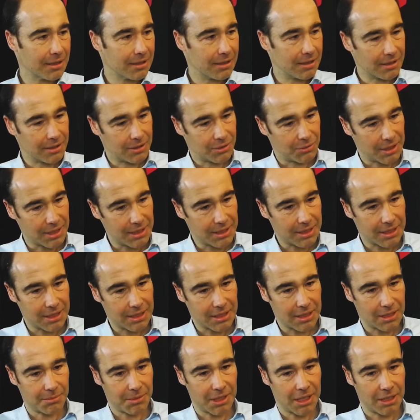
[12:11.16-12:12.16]
the Twint
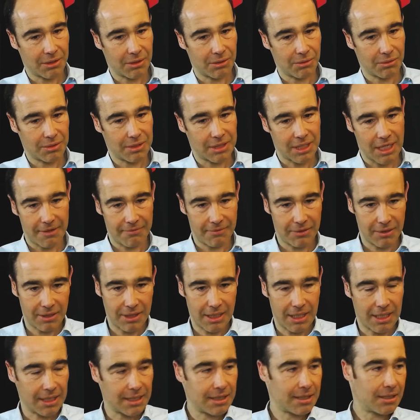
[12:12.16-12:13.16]
system into 7,
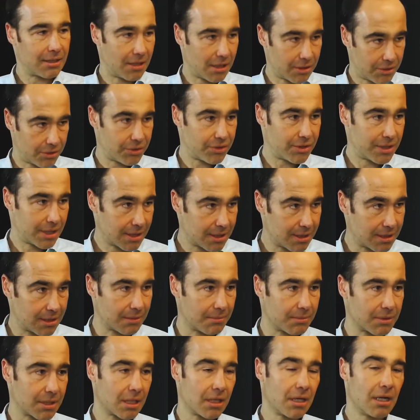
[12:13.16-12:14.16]
8 other
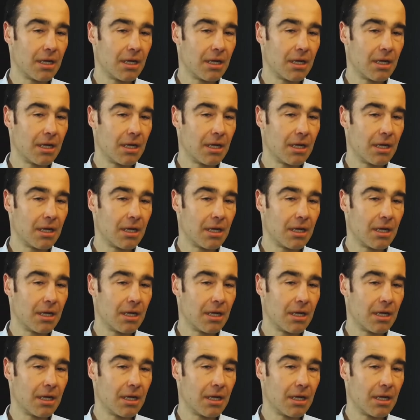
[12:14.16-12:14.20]
systems.